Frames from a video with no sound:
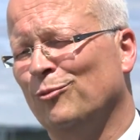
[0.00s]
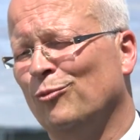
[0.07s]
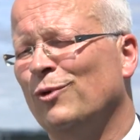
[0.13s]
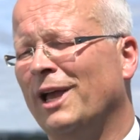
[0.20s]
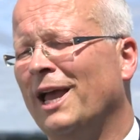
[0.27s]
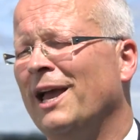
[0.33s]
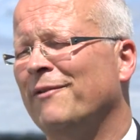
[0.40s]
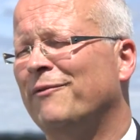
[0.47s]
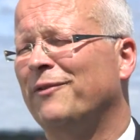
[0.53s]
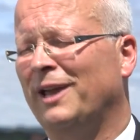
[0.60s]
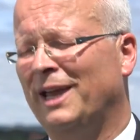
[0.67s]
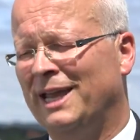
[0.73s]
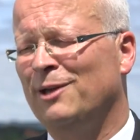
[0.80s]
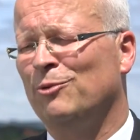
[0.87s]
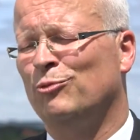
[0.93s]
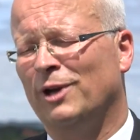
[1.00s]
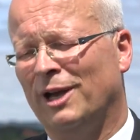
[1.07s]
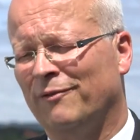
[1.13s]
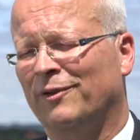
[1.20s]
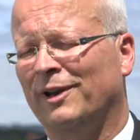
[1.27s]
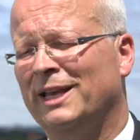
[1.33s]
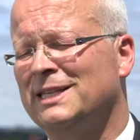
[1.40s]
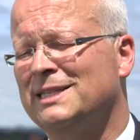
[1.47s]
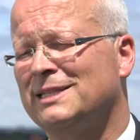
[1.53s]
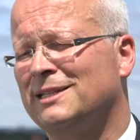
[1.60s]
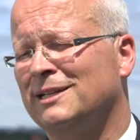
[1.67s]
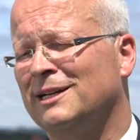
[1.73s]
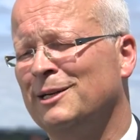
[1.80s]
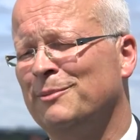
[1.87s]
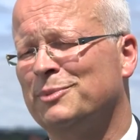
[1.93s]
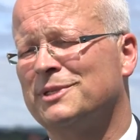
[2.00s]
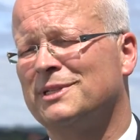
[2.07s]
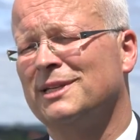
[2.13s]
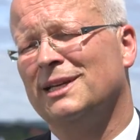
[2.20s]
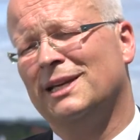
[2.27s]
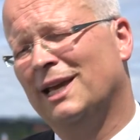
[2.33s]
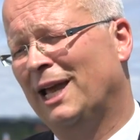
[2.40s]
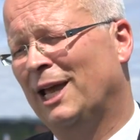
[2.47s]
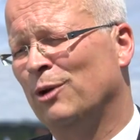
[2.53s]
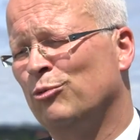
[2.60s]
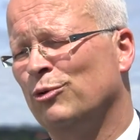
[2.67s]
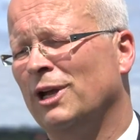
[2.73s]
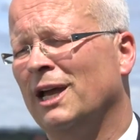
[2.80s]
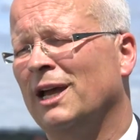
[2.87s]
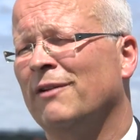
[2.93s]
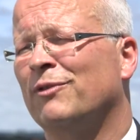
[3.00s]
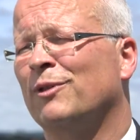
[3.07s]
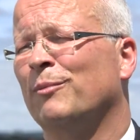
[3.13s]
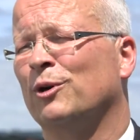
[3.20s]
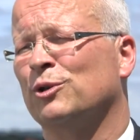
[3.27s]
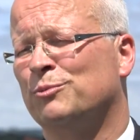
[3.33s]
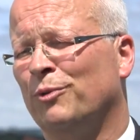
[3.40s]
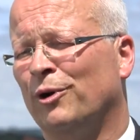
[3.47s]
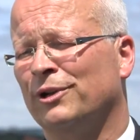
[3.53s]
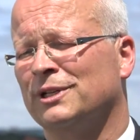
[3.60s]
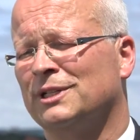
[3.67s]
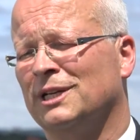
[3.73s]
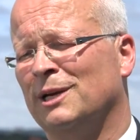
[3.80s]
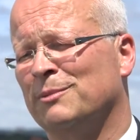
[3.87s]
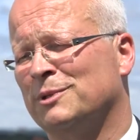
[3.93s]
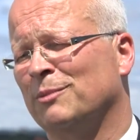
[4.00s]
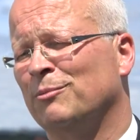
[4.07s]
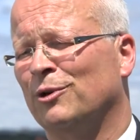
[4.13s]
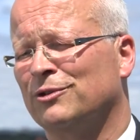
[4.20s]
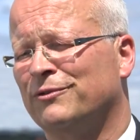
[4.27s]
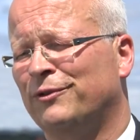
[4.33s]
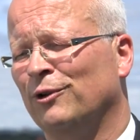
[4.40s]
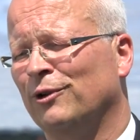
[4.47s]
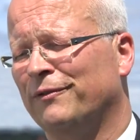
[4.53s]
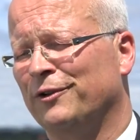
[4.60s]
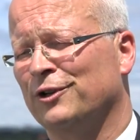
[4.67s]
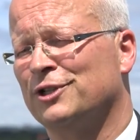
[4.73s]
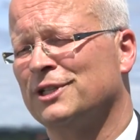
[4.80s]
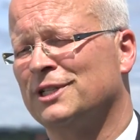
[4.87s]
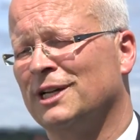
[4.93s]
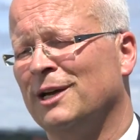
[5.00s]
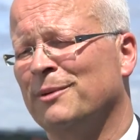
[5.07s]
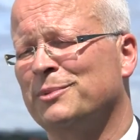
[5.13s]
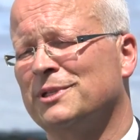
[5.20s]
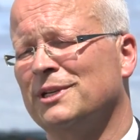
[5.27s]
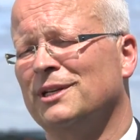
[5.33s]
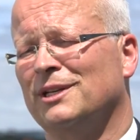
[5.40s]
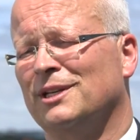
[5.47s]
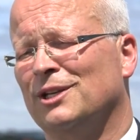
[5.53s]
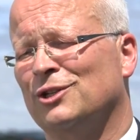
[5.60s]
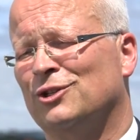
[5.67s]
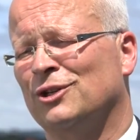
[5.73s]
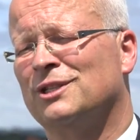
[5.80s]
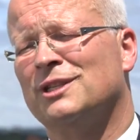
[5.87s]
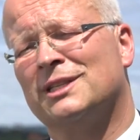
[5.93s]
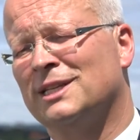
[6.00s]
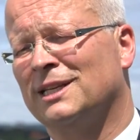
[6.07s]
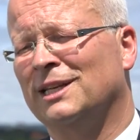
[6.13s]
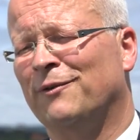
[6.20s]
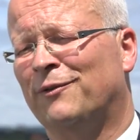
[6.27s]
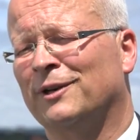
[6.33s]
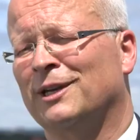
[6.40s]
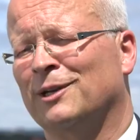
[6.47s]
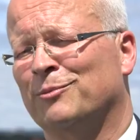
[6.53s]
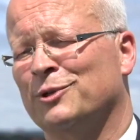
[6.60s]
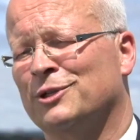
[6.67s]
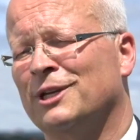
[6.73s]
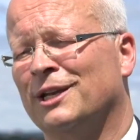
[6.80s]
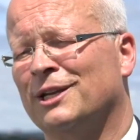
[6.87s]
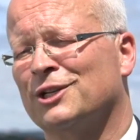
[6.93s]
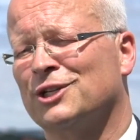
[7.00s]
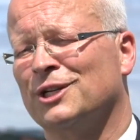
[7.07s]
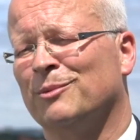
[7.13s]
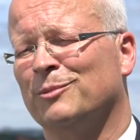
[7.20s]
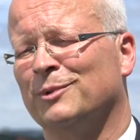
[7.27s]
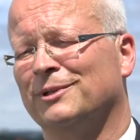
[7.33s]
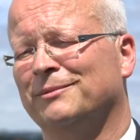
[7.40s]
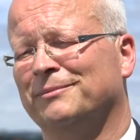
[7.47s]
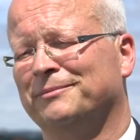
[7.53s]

we have less types and we have the most modern types and most fuel efficient types. So it's a significant percentage number.